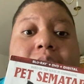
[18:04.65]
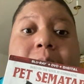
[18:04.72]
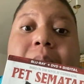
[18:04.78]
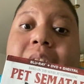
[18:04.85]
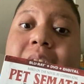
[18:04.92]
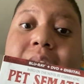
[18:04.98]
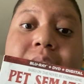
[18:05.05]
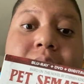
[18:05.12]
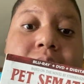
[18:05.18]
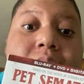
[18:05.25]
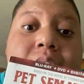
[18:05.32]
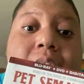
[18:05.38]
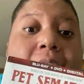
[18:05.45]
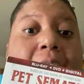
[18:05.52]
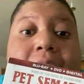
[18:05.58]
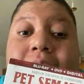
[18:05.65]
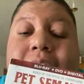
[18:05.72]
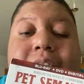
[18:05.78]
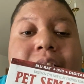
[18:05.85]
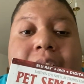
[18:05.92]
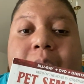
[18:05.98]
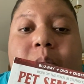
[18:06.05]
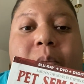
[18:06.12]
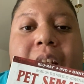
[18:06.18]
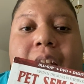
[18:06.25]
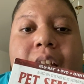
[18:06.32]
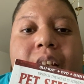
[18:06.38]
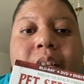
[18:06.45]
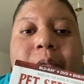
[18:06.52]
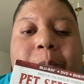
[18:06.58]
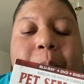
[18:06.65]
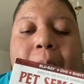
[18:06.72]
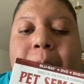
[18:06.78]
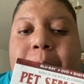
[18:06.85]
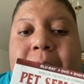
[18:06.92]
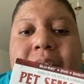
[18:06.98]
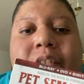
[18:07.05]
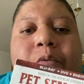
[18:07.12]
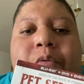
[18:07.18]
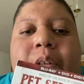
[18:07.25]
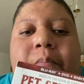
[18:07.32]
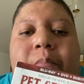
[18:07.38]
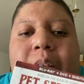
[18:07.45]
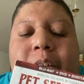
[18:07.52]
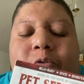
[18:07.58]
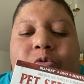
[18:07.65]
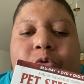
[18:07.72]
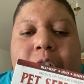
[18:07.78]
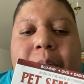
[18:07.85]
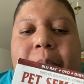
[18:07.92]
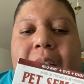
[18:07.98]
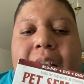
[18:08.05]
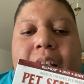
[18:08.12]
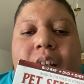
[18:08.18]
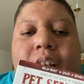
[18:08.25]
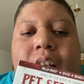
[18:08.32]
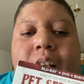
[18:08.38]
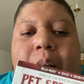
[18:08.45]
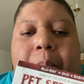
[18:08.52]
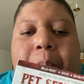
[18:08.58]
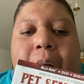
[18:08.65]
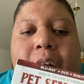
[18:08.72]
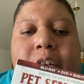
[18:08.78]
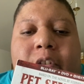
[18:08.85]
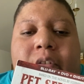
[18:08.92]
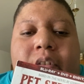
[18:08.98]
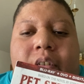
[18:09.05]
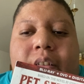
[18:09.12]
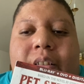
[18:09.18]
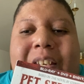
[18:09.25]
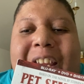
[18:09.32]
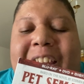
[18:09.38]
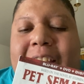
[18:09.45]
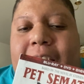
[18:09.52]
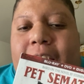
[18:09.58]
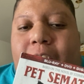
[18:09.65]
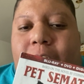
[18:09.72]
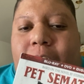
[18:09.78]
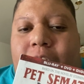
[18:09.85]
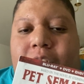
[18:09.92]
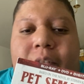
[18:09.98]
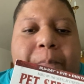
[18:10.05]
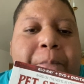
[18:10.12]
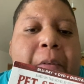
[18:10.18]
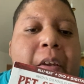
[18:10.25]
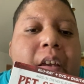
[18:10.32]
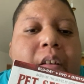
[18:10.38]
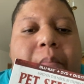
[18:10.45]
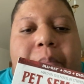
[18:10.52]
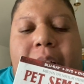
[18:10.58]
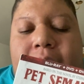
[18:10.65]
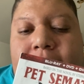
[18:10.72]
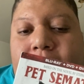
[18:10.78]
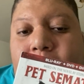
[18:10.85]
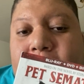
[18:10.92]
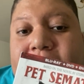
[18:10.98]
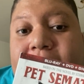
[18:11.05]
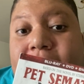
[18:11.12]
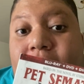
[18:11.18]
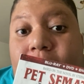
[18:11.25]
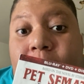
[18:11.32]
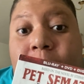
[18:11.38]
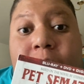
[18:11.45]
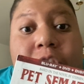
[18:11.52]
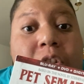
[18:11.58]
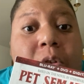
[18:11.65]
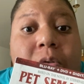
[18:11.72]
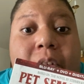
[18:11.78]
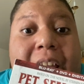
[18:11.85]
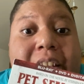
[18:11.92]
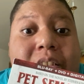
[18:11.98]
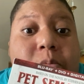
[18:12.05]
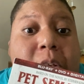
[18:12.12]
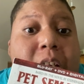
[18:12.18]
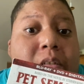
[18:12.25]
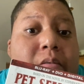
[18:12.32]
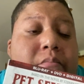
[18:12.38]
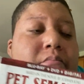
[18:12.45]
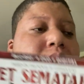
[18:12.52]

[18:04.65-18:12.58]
Please? I understand we're getting a Misery remake in a modern take era, but can we get a Cujo as well?